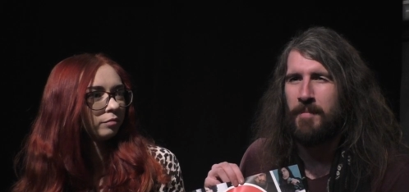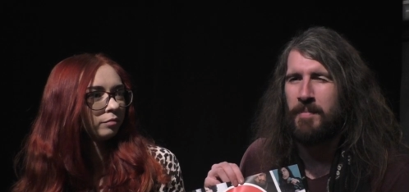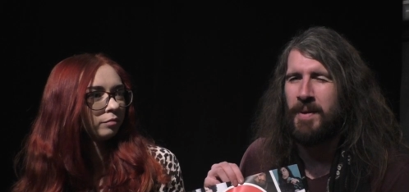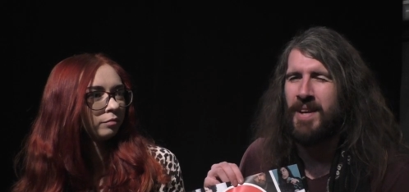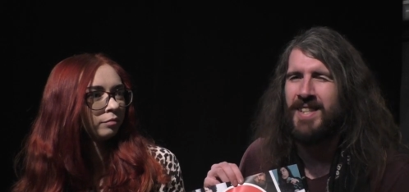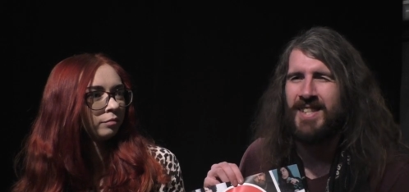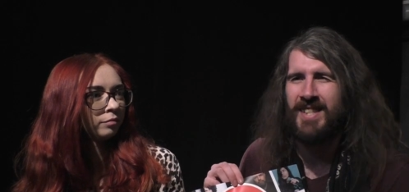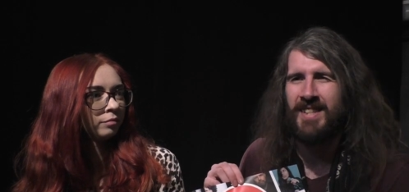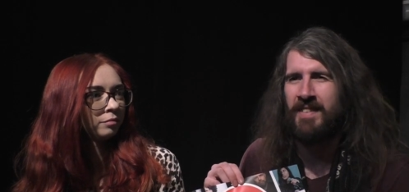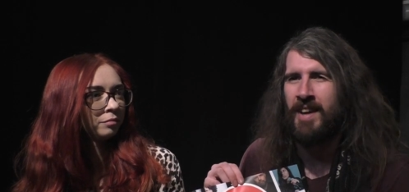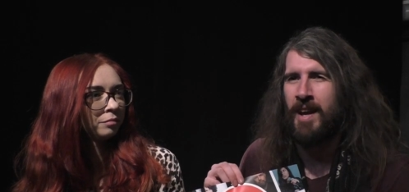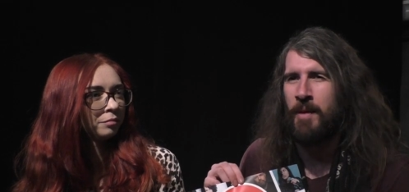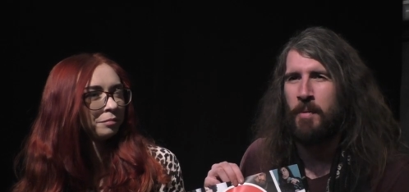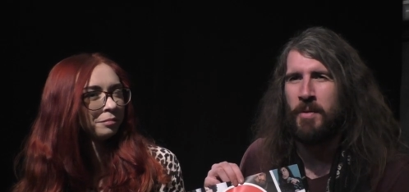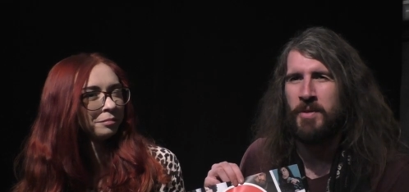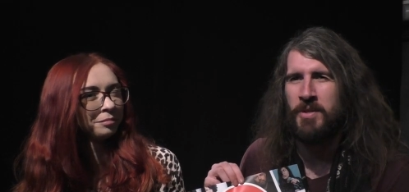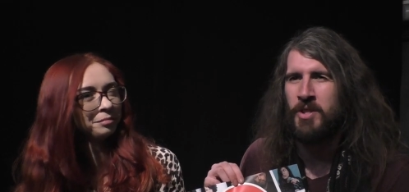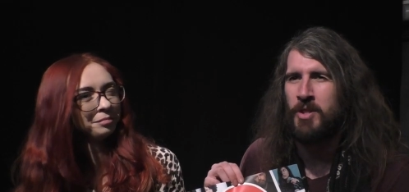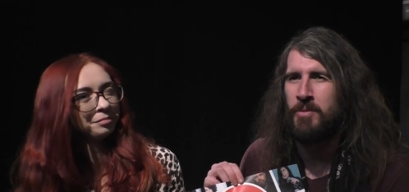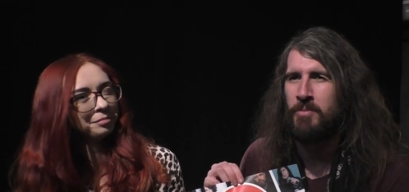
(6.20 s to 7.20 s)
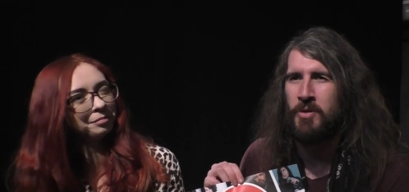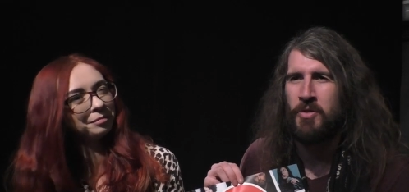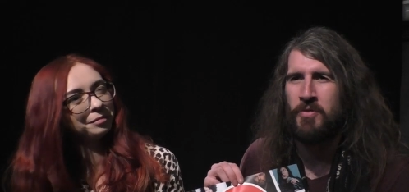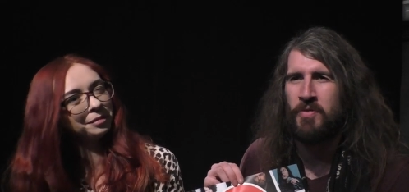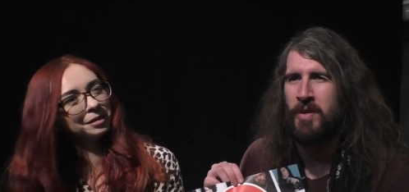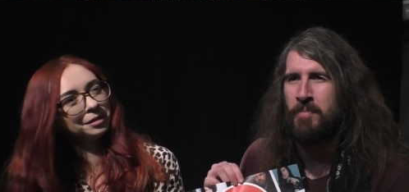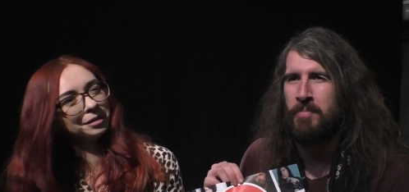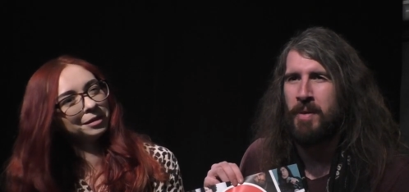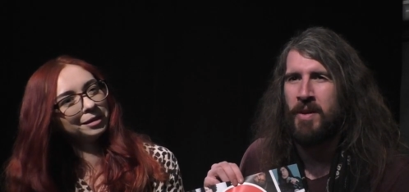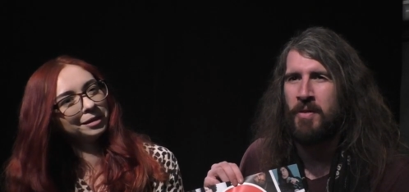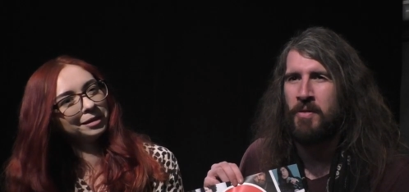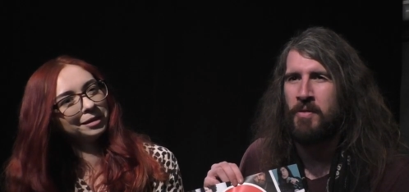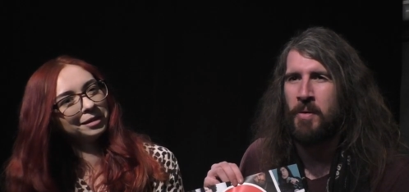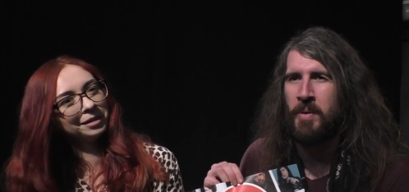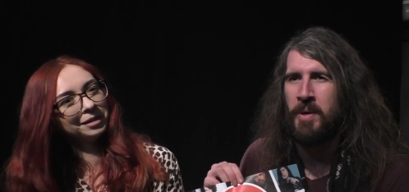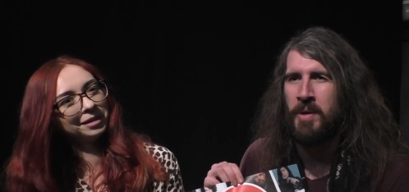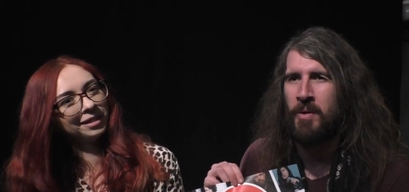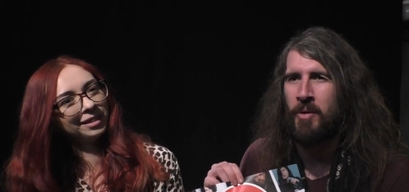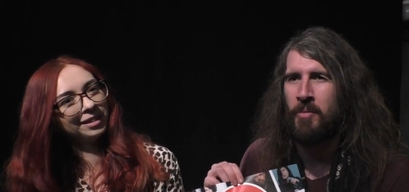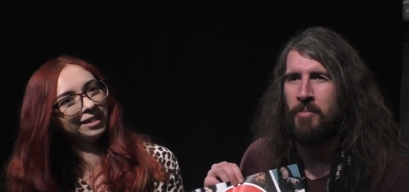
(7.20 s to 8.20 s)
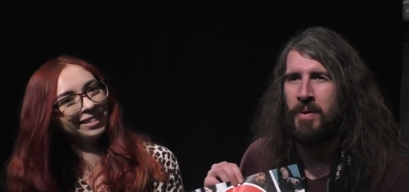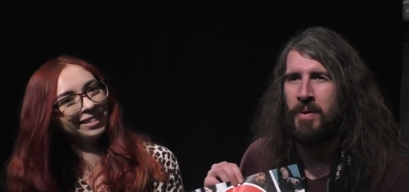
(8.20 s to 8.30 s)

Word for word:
Speaker 1: Basically, I watched too much Rik Mayall growing up,